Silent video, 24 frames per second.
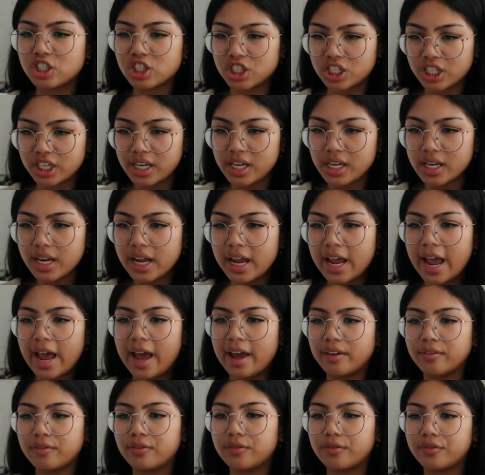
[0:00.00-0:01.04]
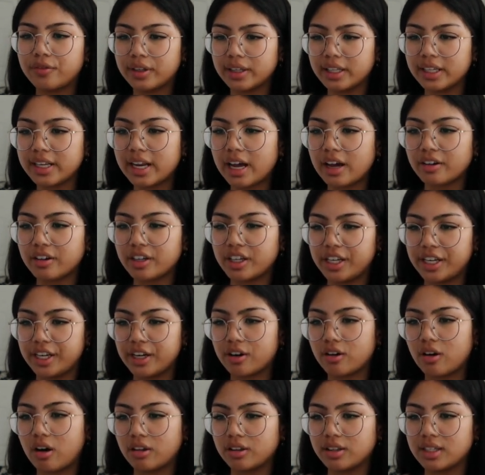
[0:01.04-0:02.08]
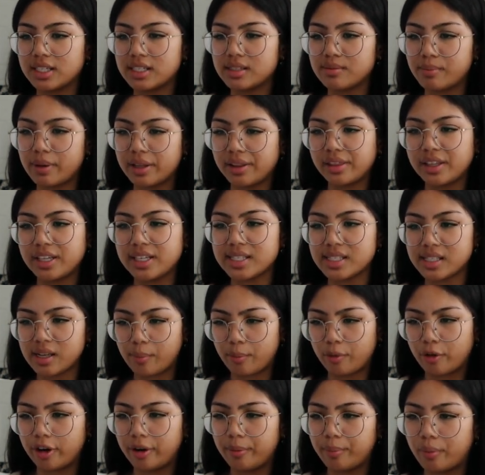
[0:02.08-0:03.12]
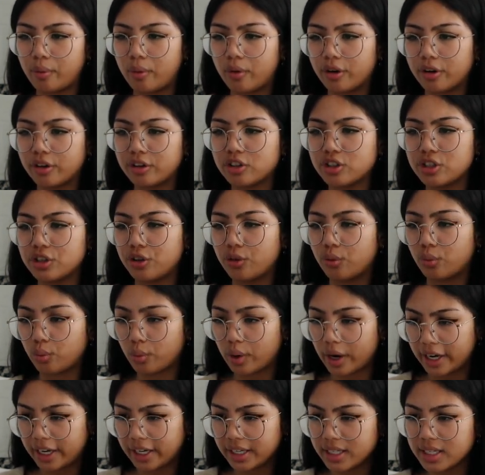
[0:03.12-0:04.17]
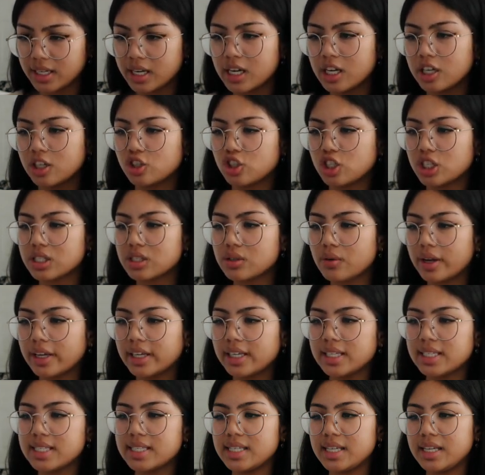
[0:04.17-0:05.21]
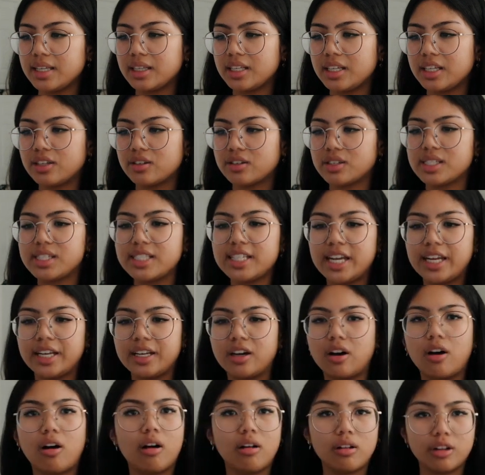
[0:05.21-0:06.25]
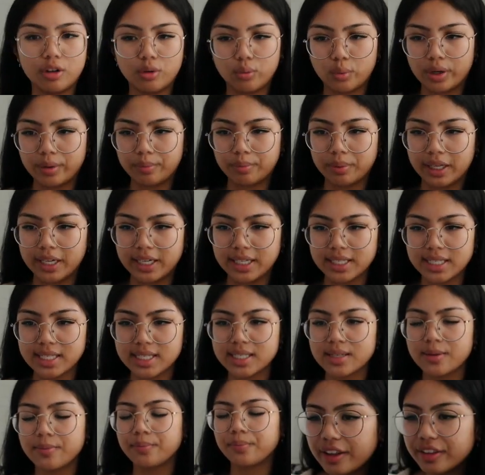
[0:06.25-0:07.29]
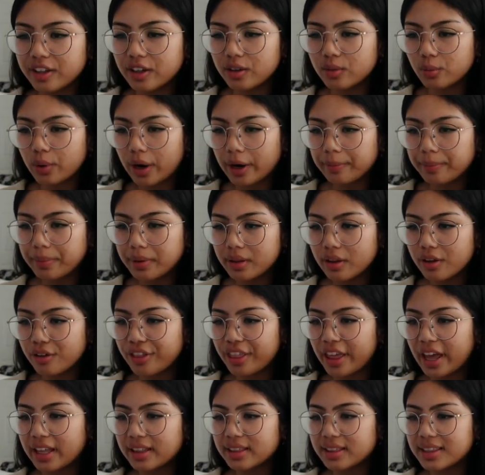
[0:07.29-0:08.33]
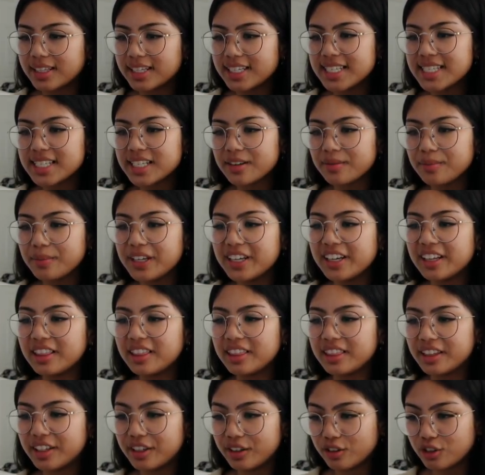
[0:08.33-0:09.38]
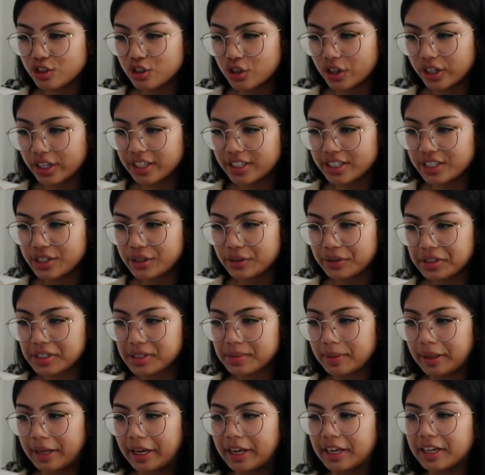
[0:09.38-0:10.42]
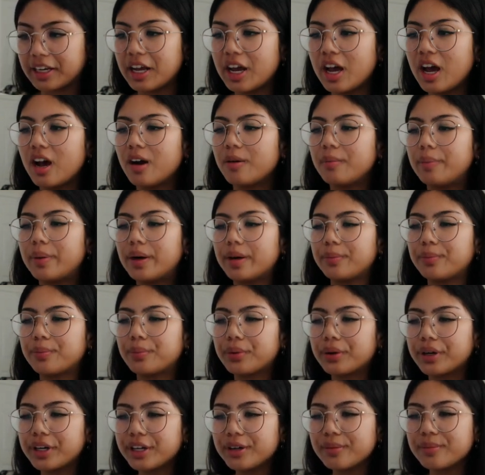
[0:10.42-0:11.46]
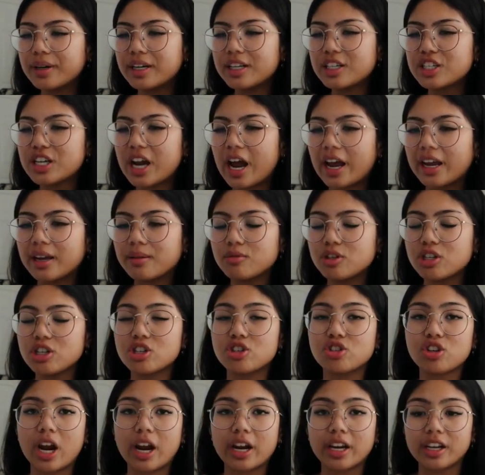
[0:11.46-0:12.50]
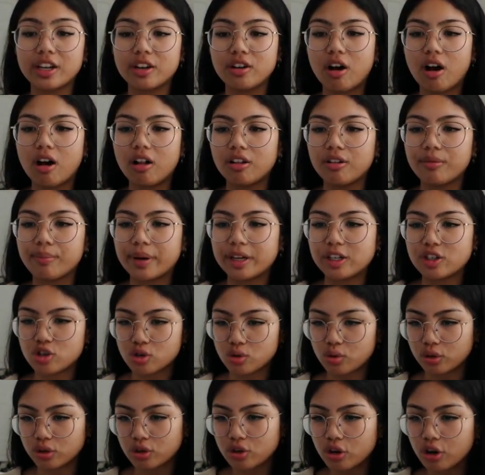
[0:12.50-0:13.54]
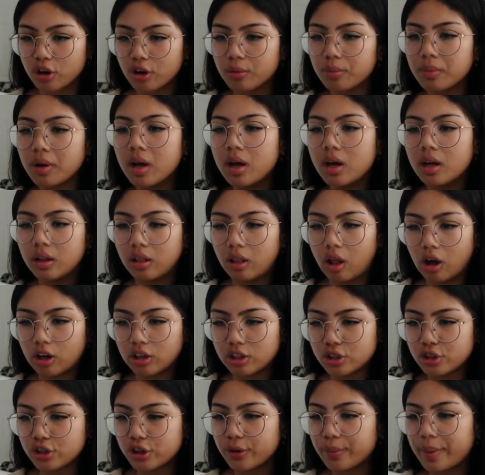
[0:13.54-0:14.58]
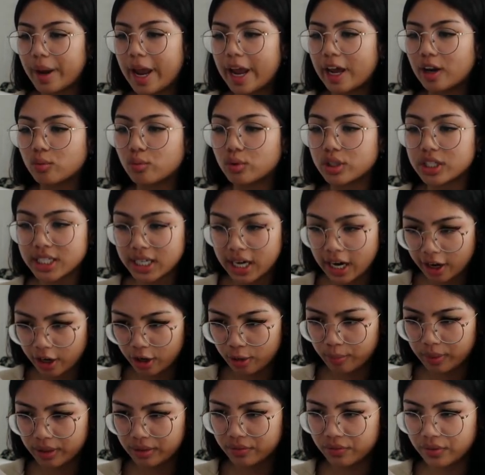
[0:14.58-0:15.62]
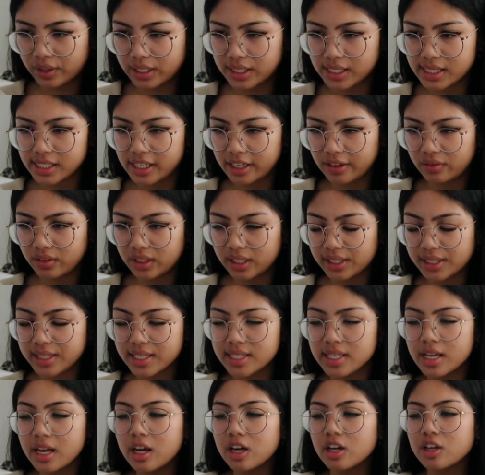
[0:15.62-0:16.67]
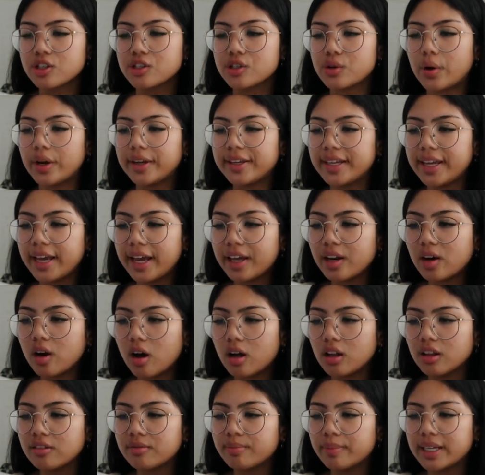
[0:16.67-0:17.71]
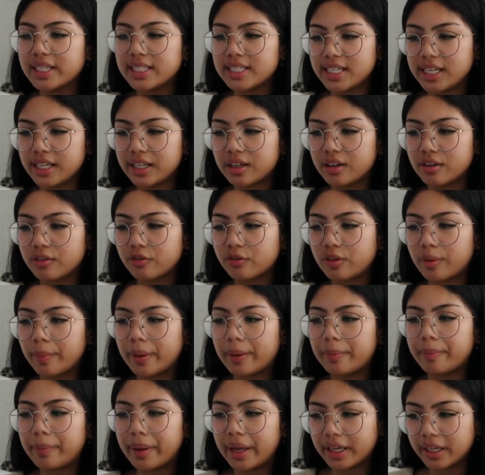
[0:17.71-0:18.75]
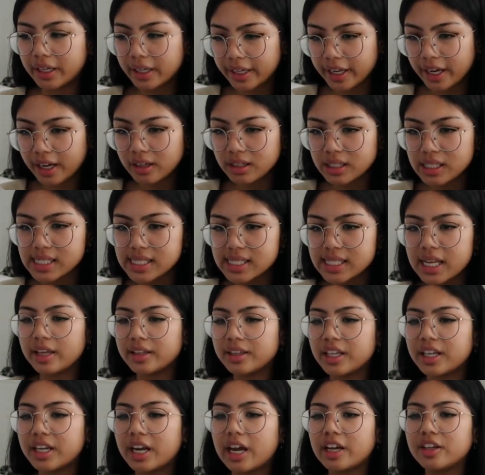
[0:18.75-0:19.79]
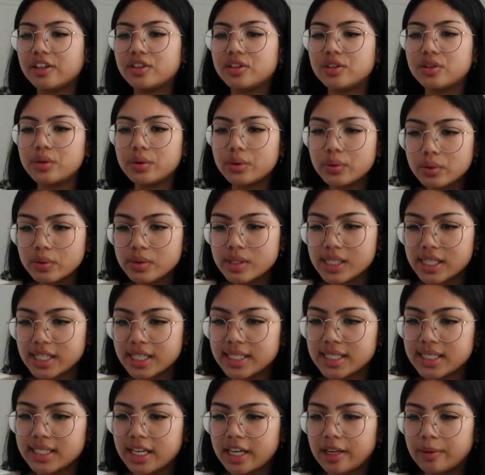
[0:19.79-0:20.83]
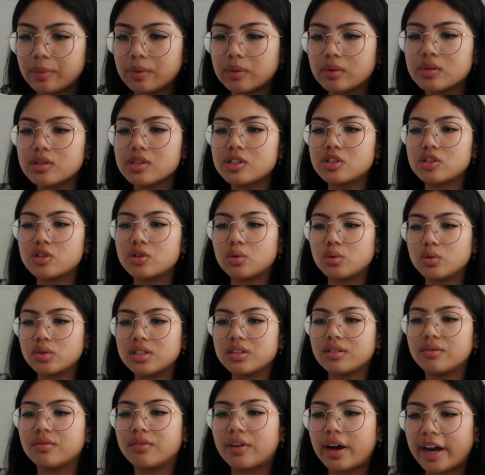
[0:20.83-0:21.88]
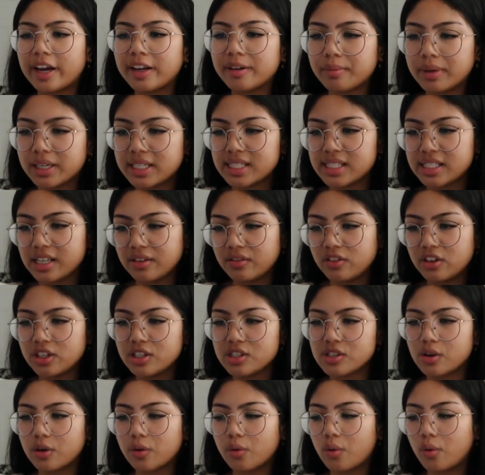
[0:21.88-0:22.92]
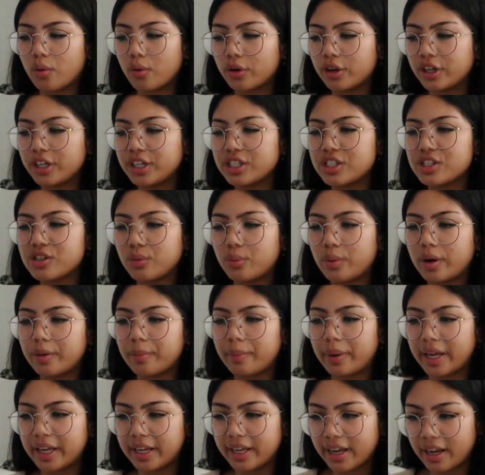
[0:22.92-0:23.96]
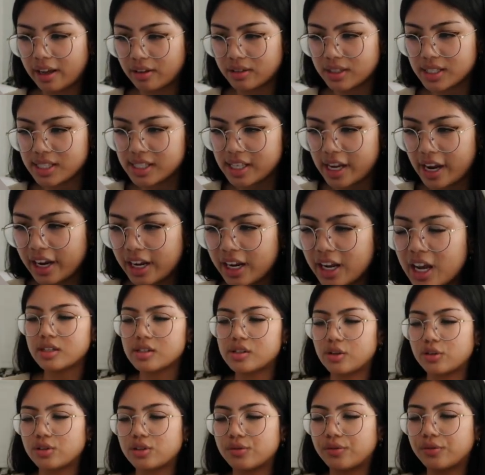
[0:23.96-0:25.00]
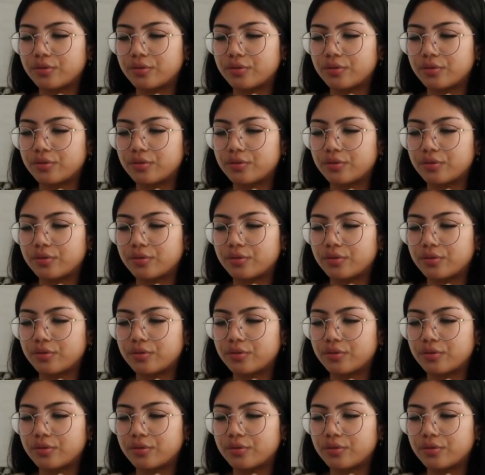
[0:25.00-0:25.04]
sheet and fill it out here on this monthly summary board to the right, just so I can see the year's data all in one place. And then right below that, this can be a little tricky to explain, but pretty much I am just tracking all of my short-term, long-term, and retirement fund savings. So I get all of my data from my bank accounts, and then I use these tables to divide my savings according to what my accounts say. So to